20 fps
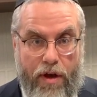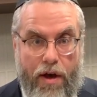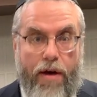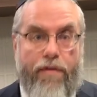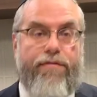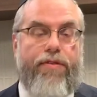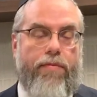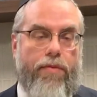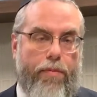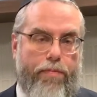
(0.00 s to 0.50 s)

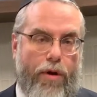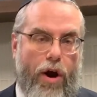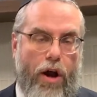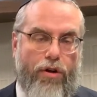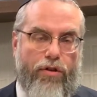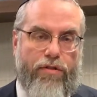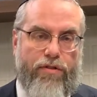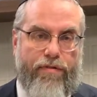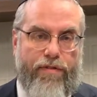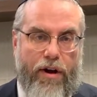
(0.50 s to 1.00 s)
from the
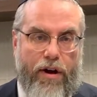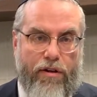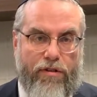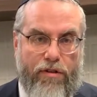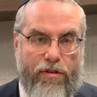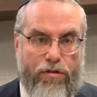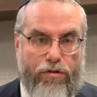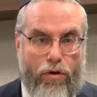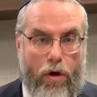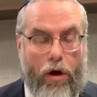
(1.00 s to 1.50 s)
produce of Eretz
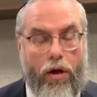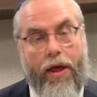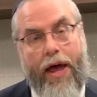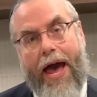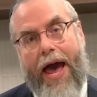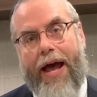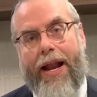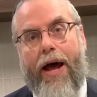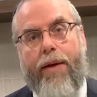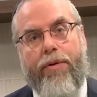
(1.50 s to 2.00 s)
Yisrael.
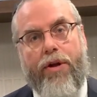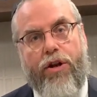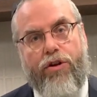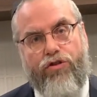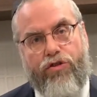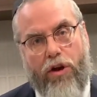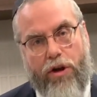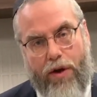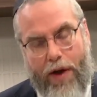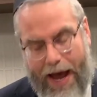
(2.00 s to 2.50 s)
And I'm going to
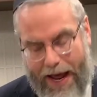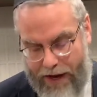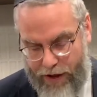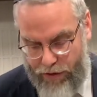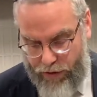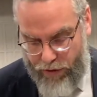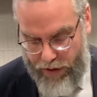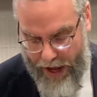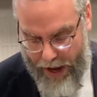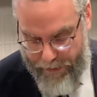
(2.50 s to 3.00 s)
show you how to
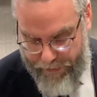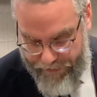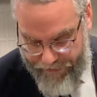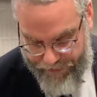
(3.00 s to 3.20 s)
do that.